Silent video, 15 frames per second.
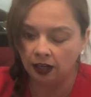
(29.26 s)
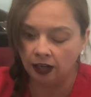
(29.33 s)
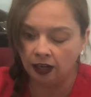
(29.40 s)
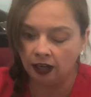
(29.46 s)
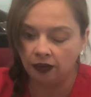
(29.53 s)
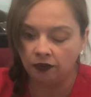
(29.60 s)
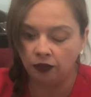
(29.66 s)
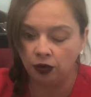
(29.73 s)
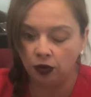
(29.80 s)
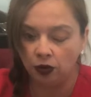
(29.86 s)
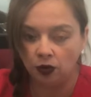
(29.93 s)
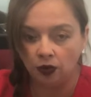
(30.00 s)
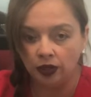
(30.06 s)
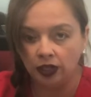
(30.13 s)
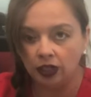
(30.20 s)
If you're
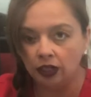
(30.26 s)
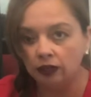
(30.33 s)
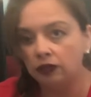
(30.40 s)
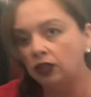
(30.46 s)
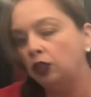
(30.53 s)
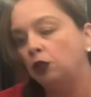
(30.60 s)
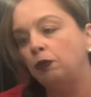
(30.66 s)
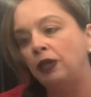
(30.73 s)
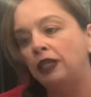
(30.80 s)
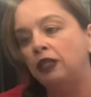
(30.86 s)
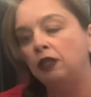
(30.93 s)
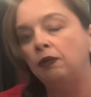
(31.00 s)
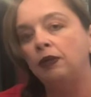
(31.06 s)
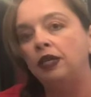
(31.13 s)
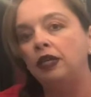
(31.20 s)
going to use a
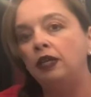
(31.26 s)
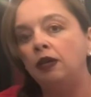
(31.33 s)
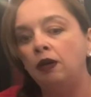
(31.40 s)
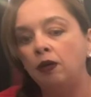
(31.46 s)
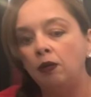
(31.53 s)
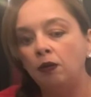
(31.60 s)
specimen